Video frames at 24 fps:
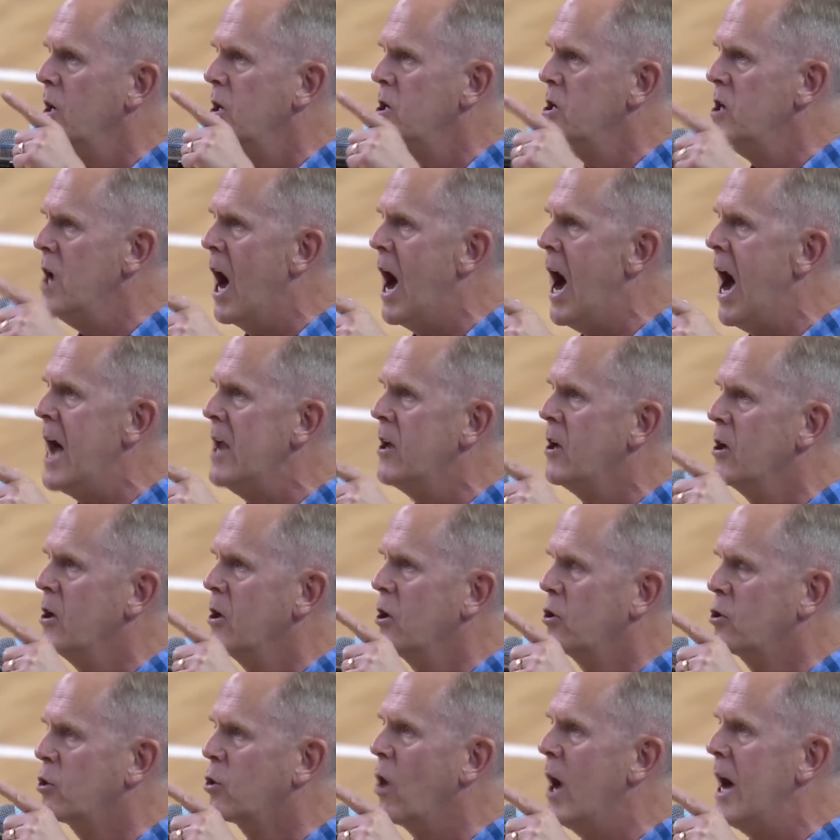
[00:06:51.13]

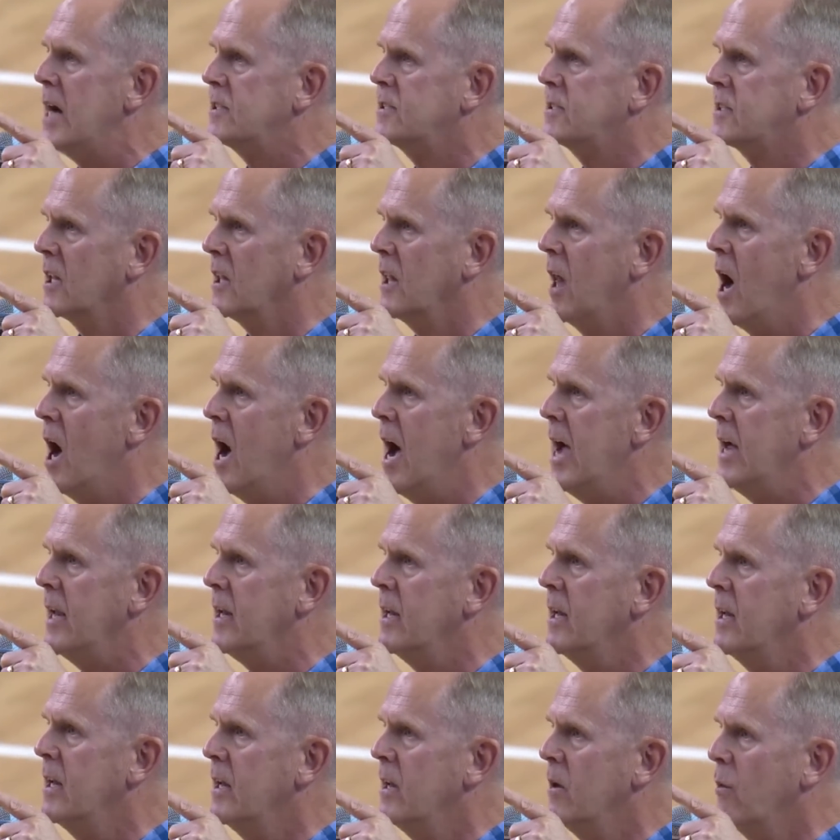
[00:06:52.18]
not cross the line
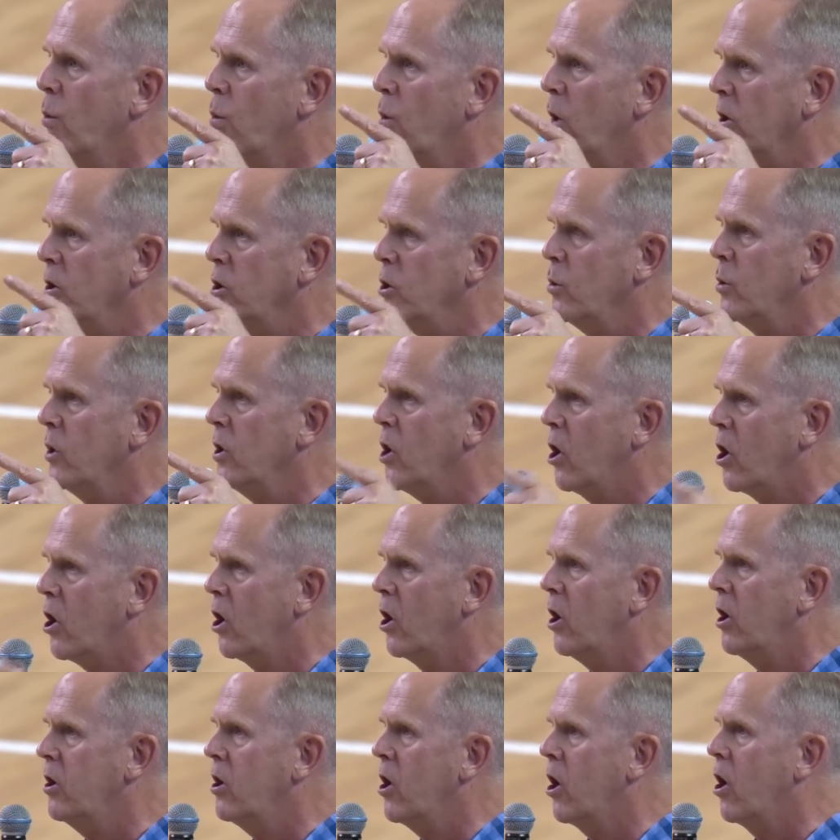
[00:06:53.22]
where you would
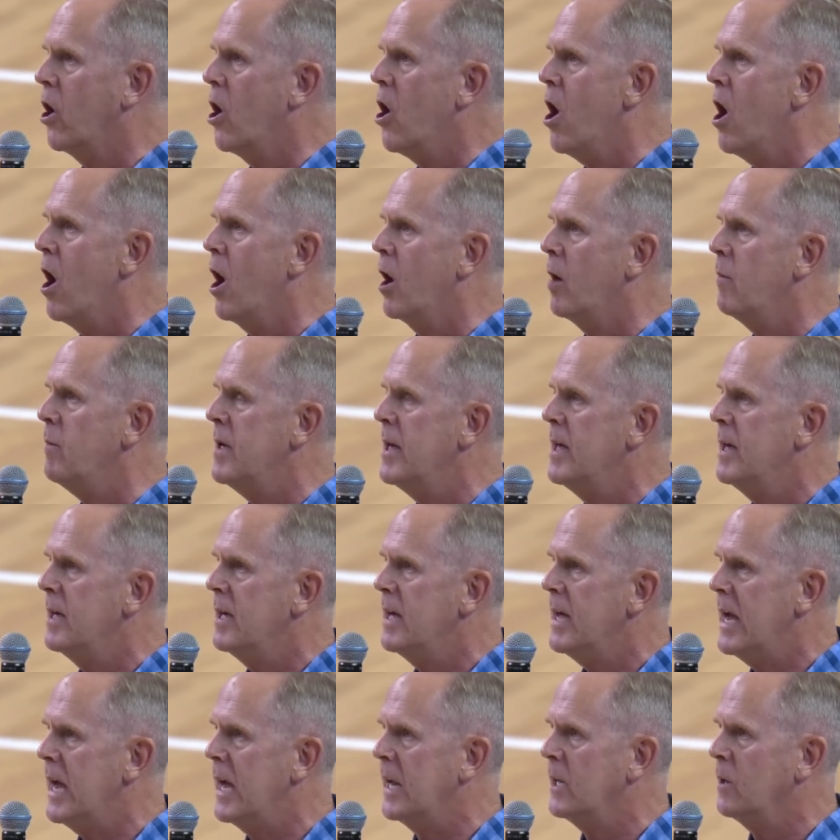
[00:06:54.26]
hurt or harm
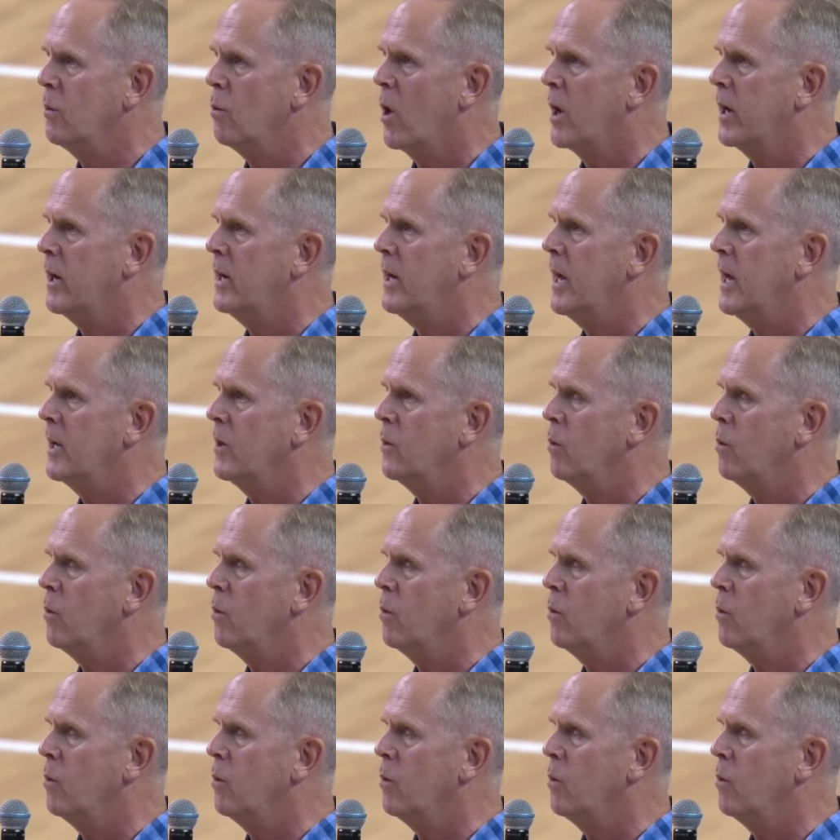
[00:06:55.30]
anyone in any